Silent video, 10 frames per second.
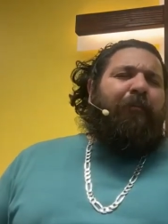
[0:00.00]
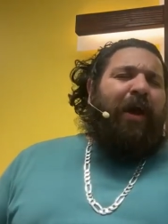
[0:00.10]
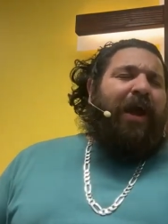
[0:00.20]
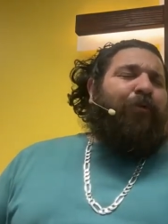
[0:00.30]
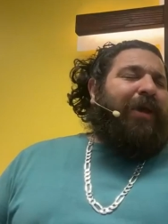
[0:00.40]

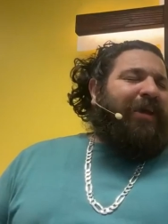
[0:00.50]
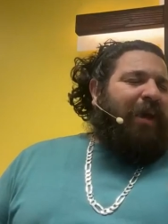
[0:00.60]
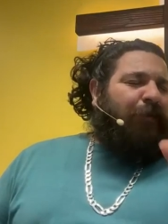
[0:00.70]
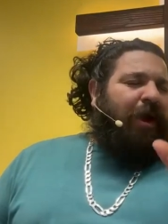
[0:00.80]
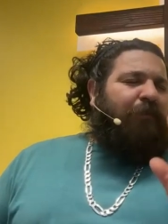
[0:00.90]
my way and
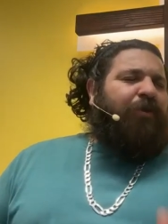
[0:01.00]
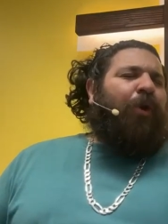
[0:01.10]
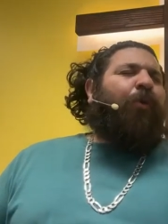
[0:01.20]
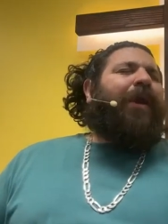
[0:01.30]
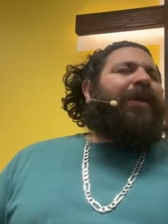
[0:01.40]
get me out of
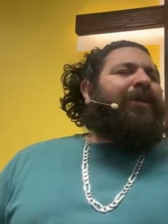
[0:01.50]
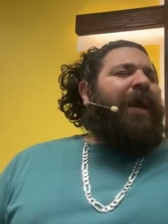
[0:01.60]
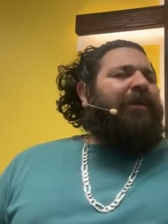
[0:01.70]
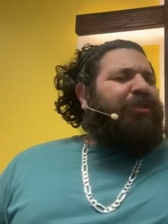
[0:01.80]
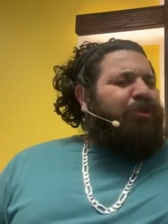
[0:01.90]
your way,
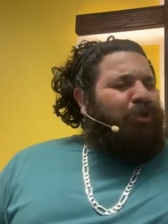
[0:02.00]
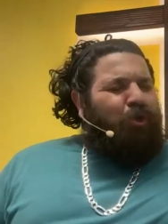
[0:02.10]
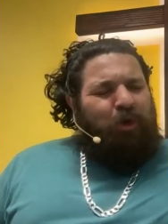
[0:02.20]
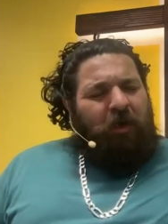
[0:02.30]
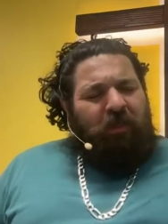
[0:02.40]
Dad. Just
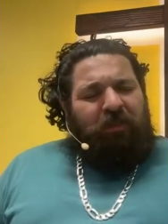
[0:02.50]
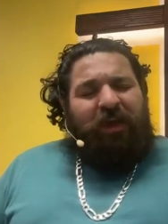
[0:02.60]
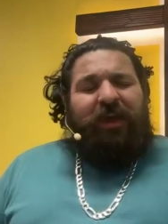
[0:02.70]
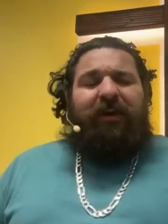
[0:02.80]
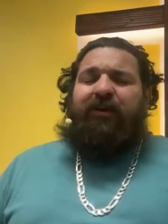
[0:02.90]
do your
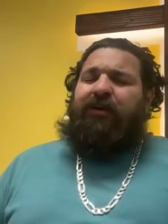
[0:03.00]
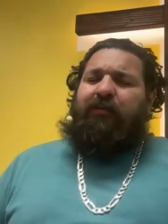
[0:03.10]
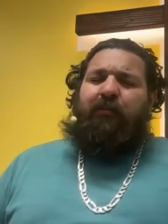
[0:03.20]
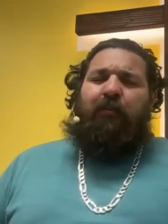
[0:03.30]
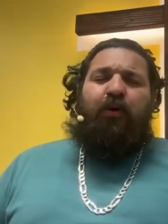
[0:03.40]
thing.
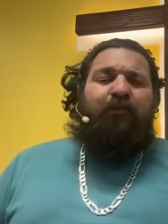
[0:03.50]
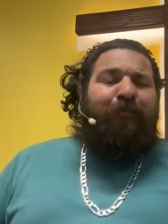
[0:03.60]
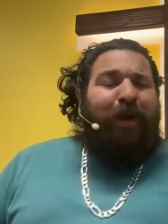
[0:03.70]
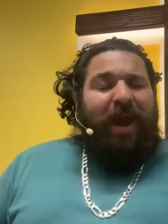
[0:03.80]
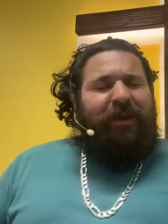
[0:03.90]

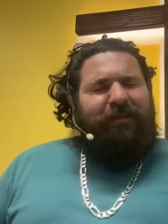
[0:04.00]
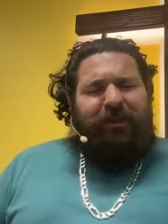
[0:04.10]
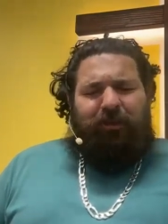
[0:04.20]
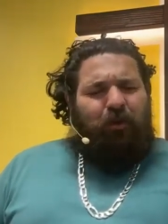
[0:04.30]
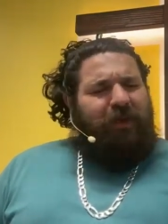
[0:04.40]
Move
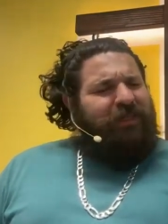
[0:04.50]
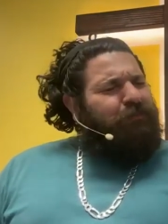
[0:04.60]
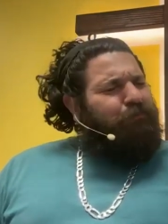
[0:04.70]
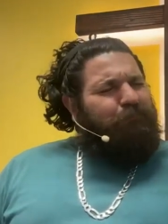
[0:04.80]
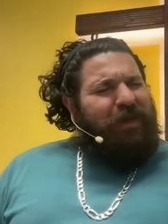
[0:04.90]
mightily through me.
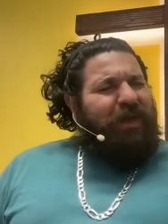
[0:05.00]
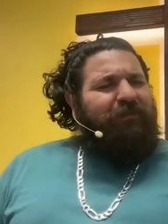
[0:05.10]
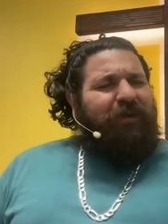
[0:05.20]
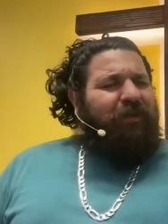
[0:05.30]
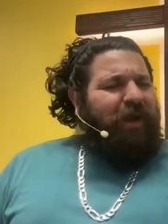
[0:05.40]

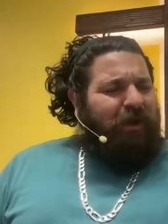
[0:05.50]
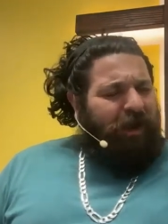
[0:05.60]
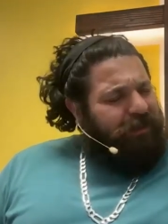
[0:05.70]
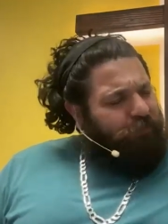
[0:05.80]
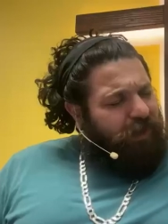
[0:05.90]
Speak, Father. I,
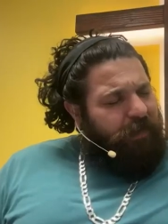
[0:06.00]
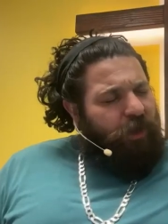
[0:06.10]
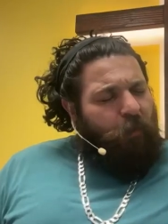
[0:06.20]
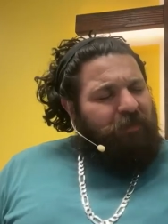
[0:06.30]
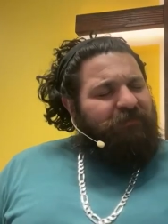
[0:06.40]
I just want to be
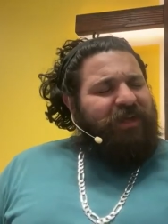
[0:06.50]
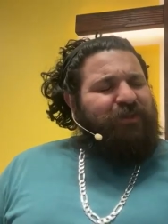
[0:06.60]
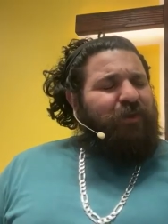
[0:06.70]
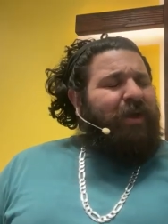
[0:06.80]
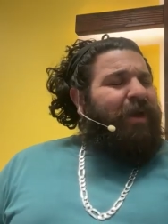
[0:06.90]
an open
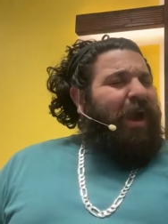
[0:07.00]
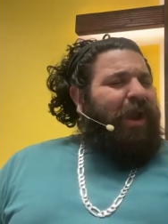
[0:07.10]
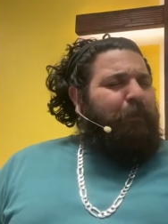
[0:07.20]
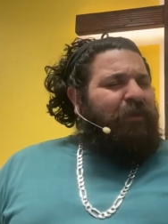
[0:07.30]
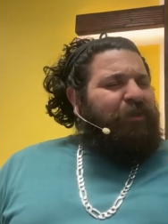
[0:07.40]
vessel.
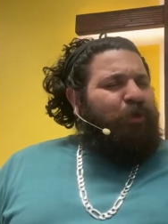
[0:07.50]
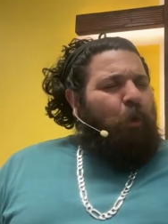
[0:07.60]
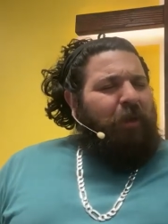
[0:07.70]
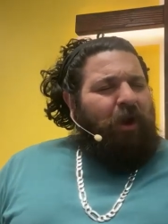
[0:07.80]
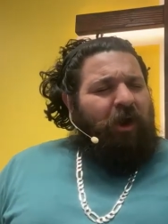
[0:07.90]
And I pray that you'd
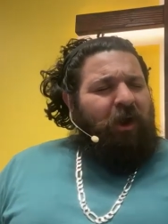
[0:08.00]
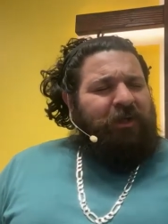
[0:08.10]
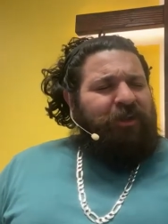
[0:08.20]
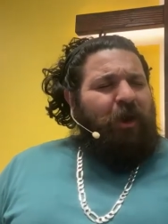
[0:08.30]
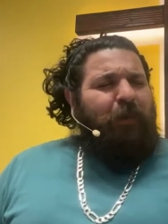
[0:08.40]
open our
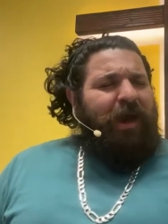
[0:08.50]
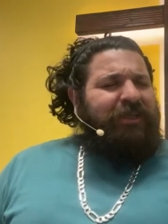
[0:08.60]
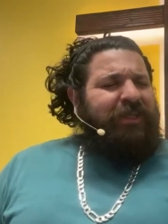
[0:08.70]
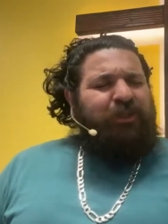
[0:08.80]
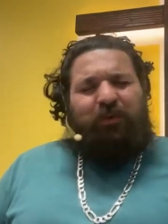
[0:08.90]
hearts and our
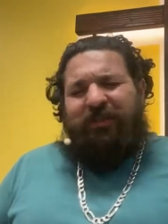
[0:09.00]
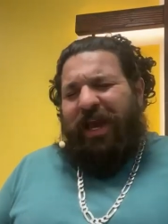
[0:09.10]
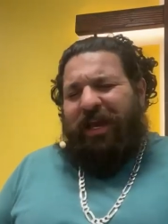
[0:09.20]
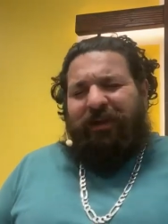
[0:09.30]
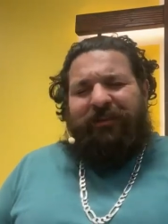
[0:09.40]
minds, that you would
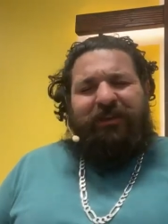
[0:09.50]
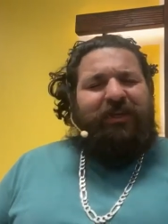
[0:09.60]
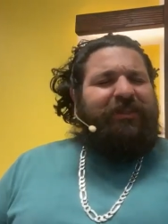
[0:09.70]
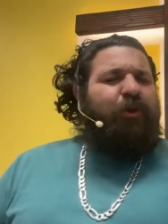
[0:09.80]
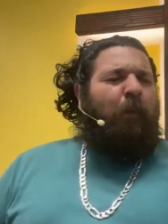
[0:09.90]
take out the
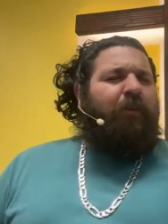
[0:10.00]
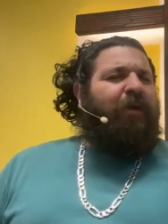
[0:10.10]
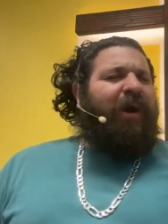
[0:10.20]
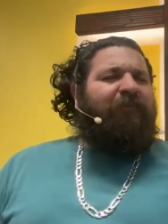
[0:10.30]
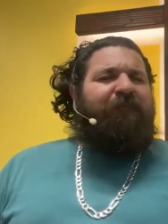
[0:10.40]
things that don't
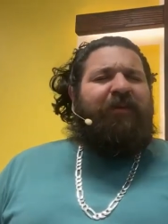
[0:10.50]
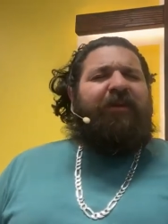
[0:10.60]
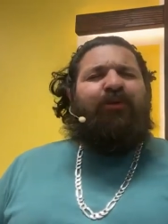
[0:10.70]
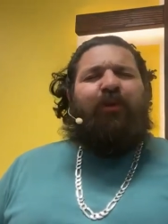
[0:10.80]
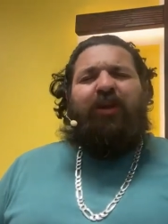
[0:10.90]
belong and
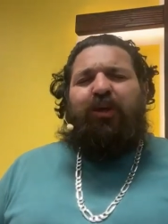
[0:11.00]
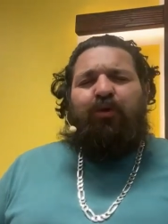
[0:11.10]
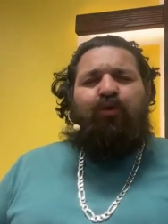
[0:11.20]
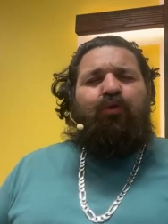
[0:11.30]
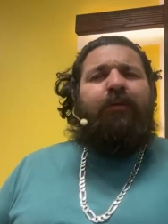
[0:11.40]
fill us with
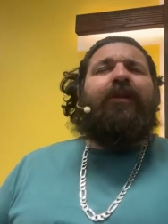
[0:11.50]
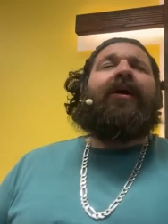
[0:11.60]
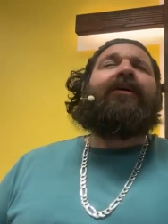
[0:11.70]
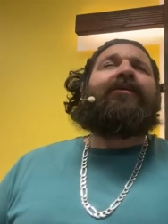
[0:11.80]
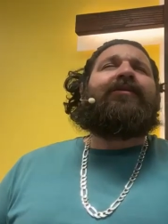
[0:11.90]
you who
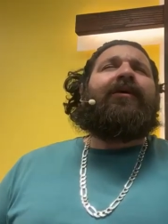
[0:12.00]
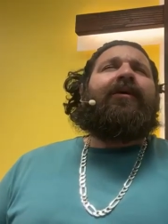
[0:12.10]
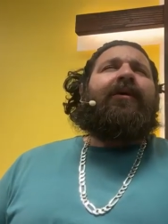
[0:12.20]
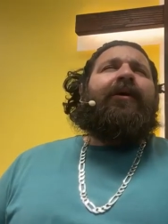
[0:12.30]
belongs.